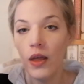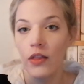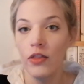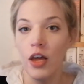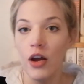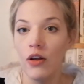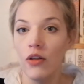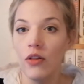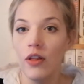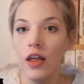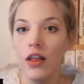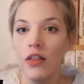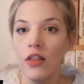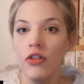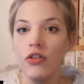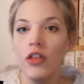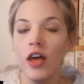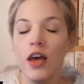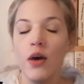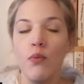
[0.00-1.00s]
there,
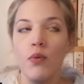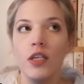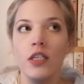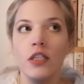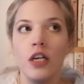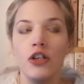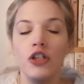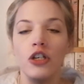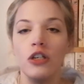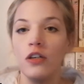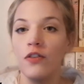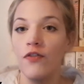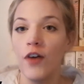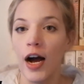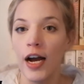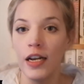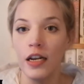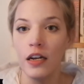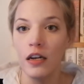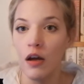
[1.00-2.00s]
it was such a
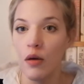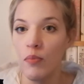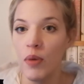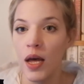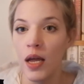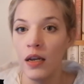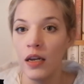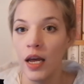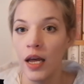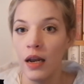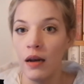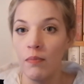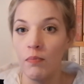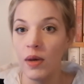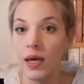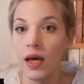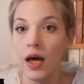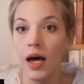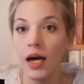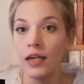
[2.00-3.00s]
divided opinion
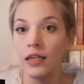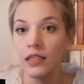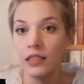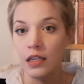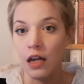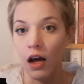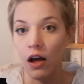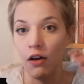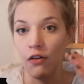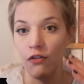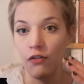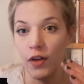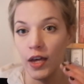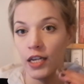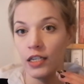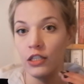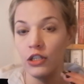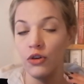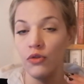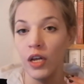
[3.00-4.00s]
because of
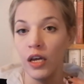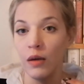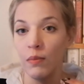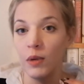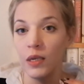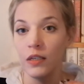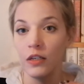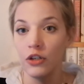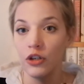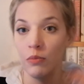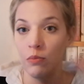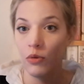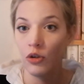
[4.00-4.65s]
its unique position